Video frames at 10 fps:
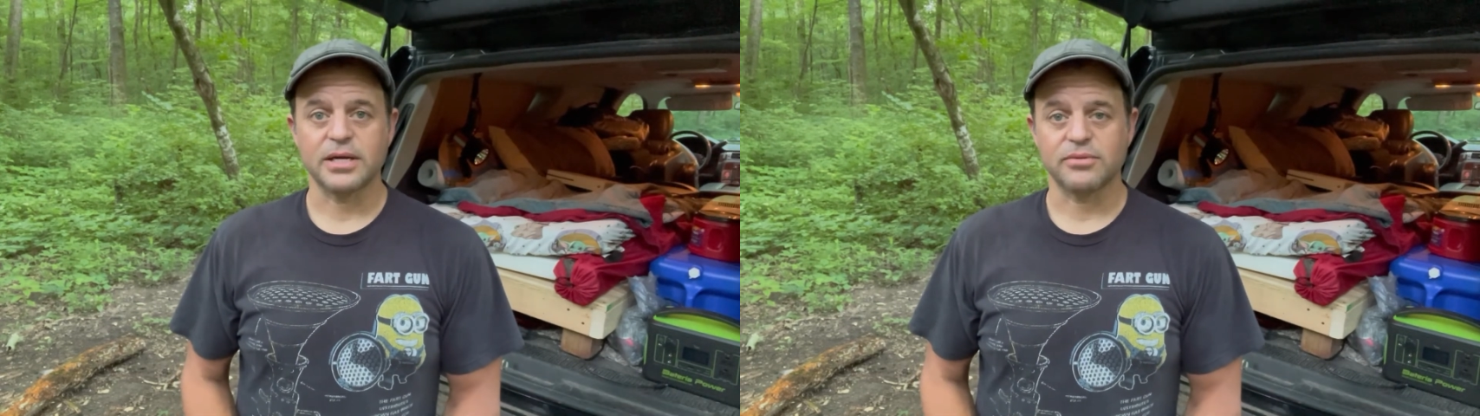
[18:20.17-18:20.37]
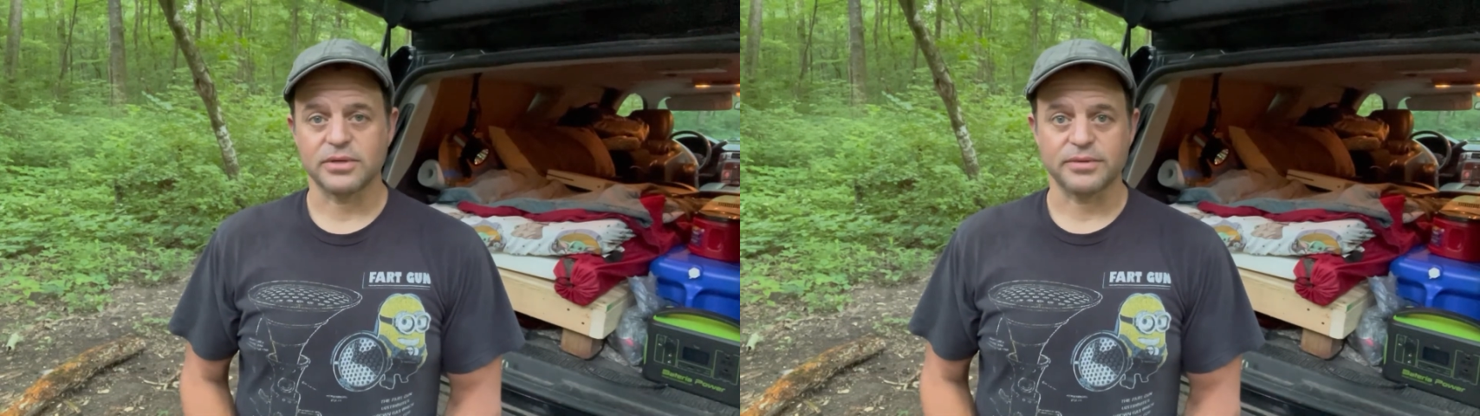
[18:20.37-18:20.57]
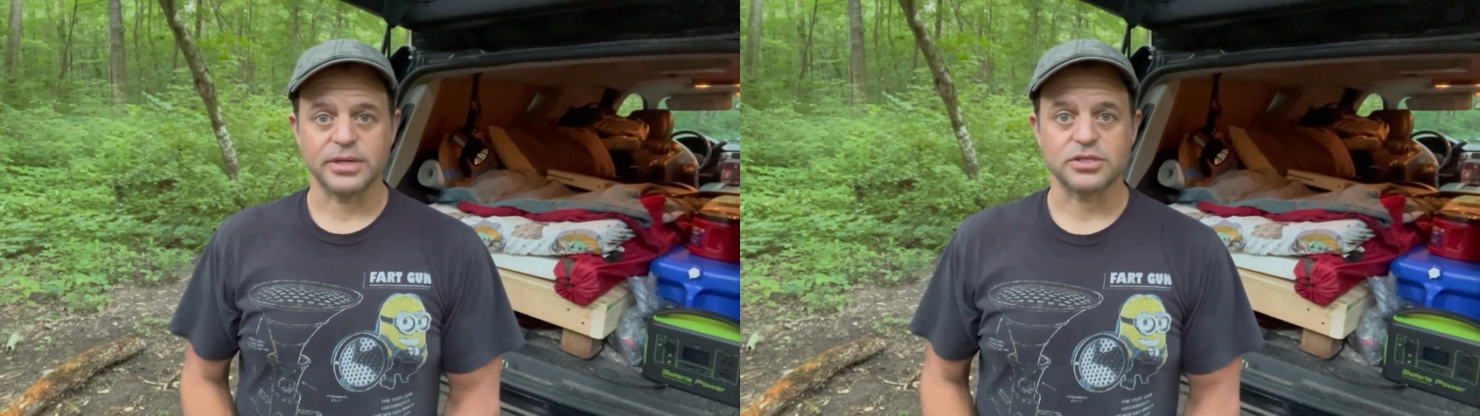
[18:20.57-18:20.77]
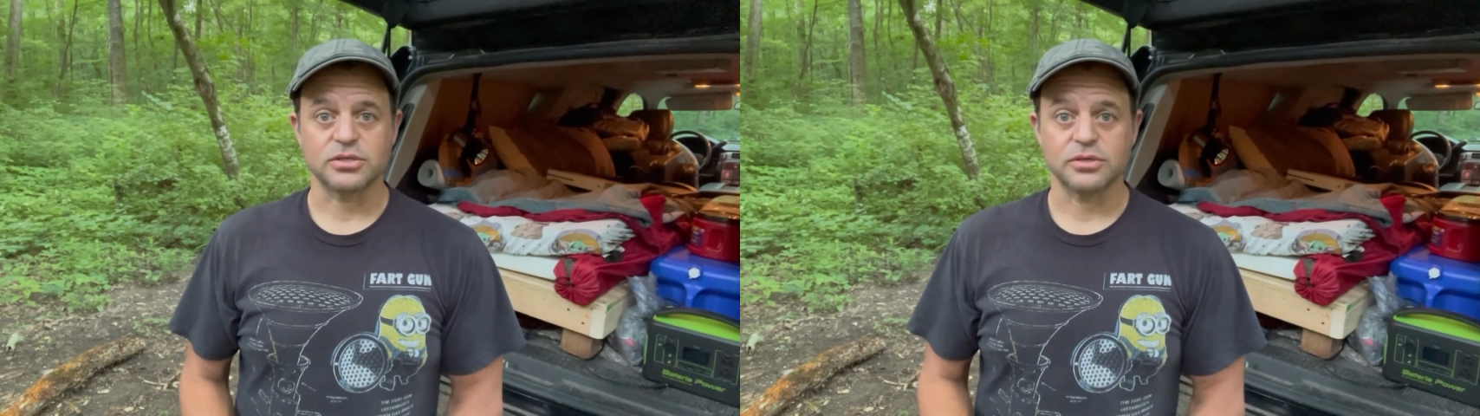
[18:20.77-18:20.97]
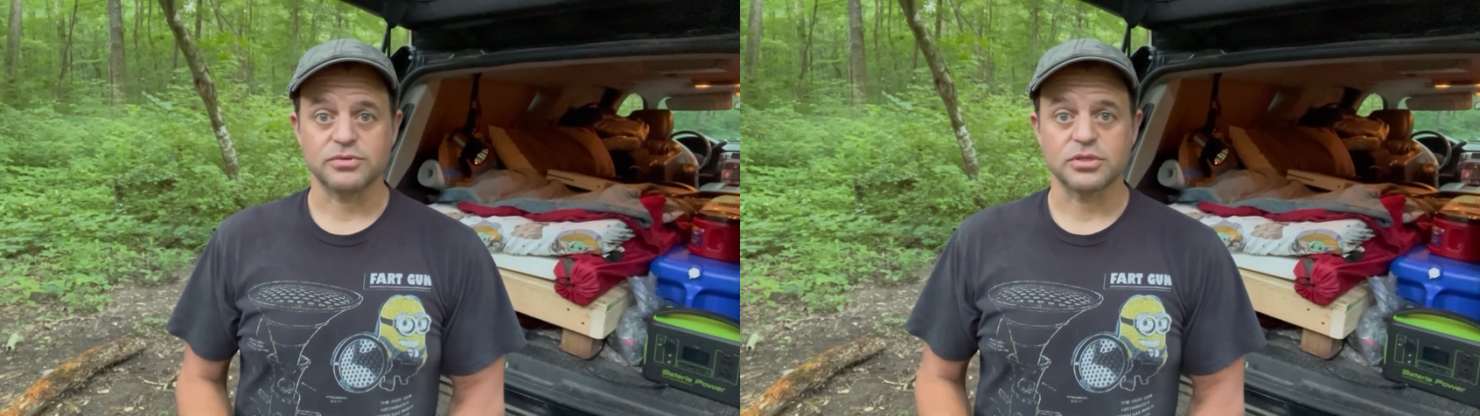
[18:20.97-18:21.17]
I wanted to make
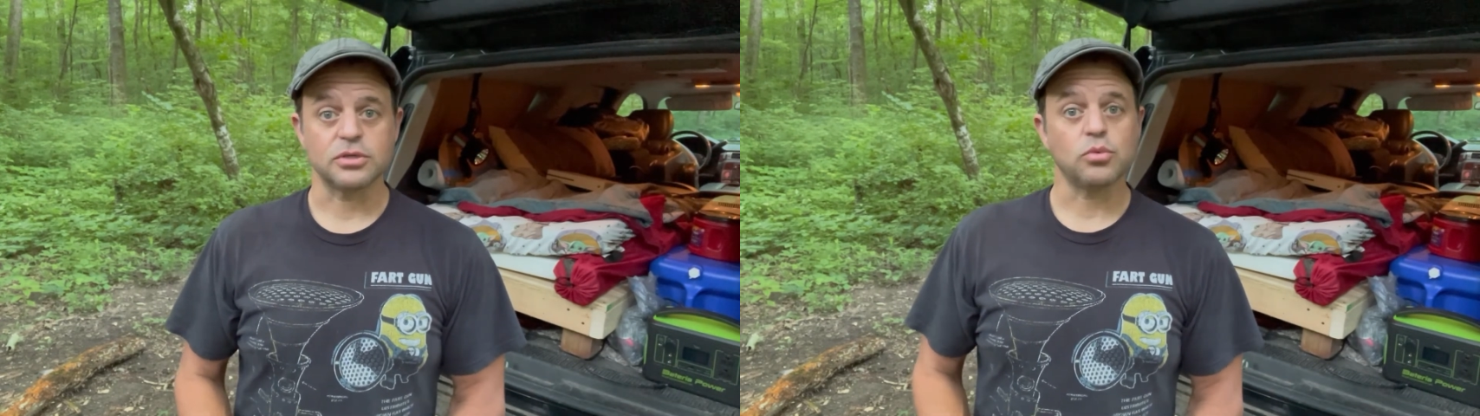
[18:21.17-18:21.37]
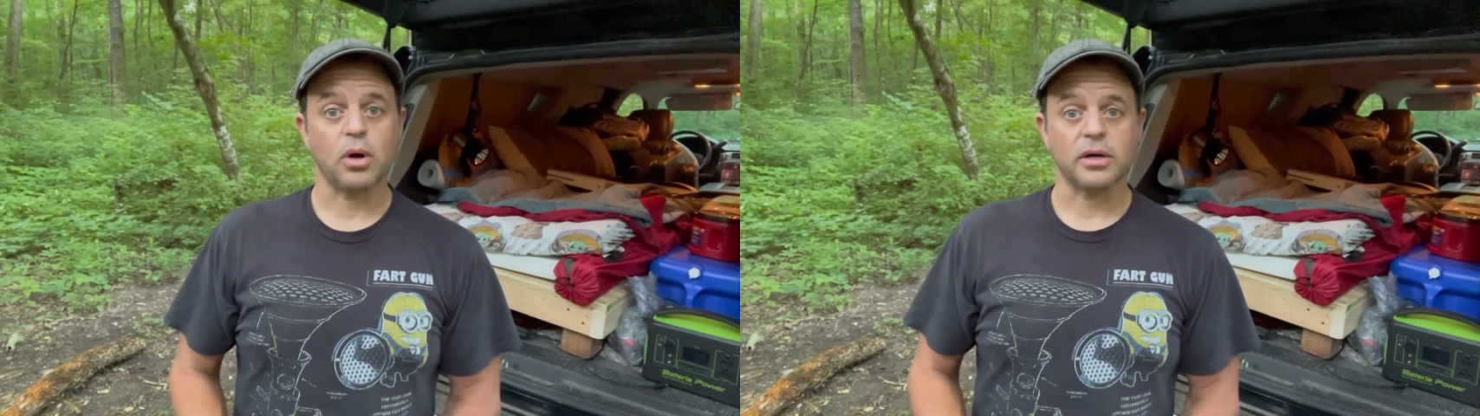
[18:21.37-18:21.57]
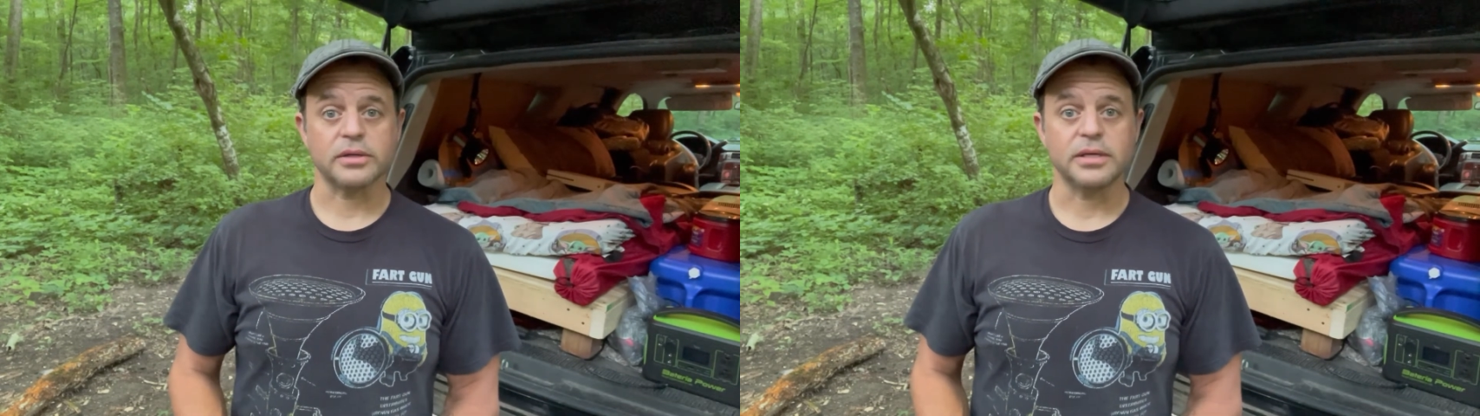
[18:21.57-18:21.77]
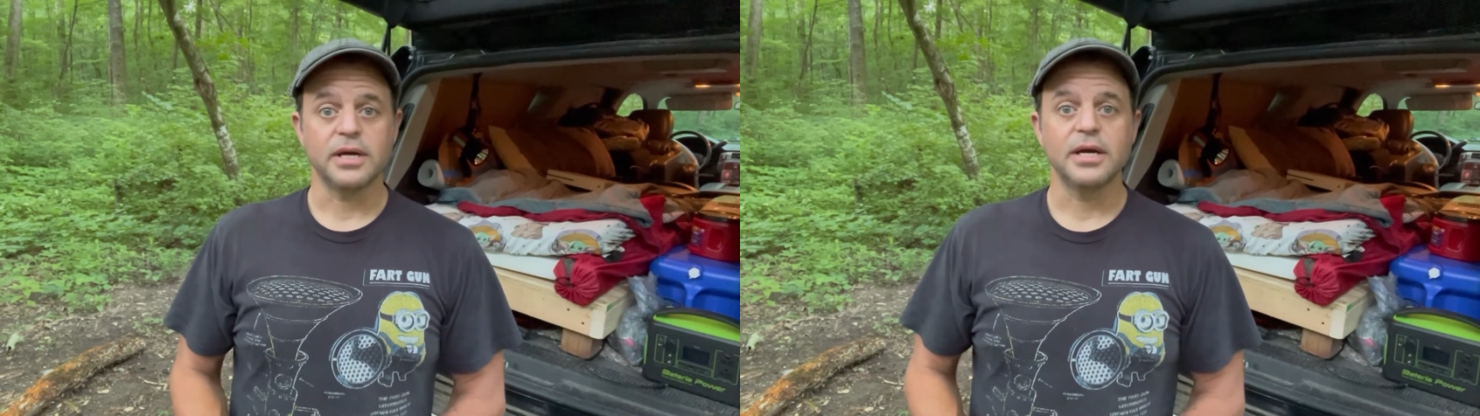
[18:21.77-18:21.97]
sure it was good quality,